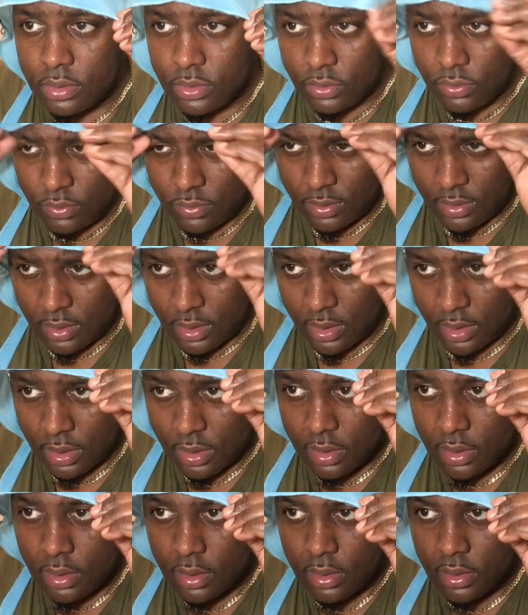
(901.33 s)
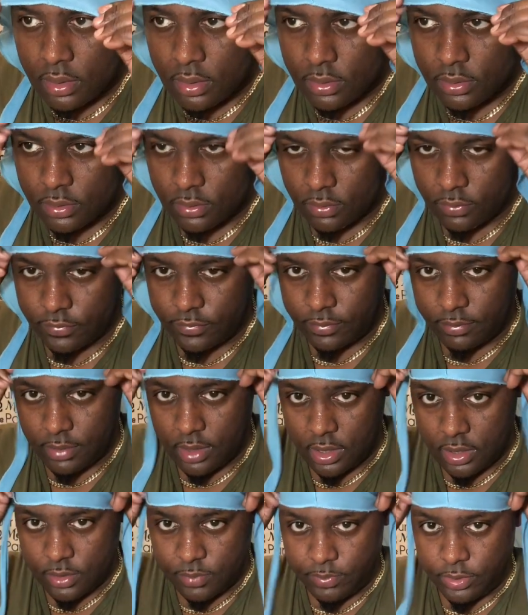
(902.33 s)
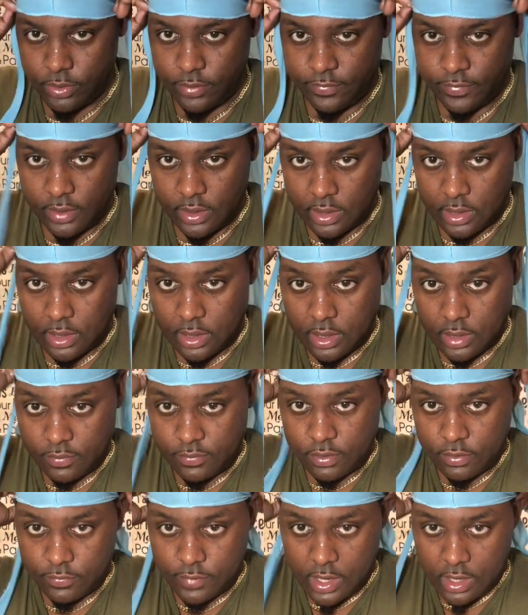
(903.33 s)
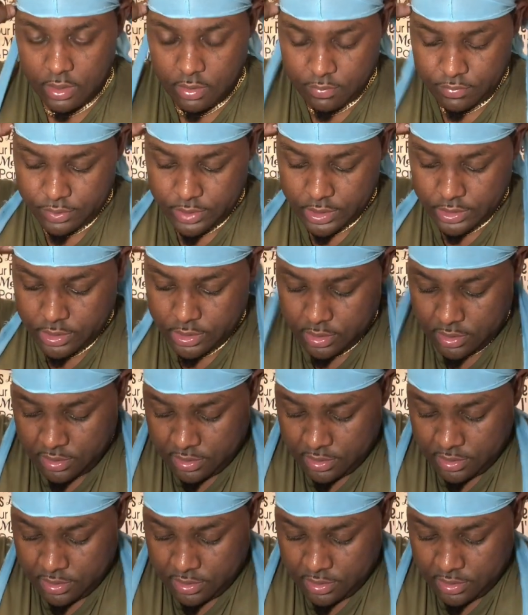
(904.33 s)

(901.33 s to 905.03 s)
too thick. So for me, it's perfect and it gives the right compression.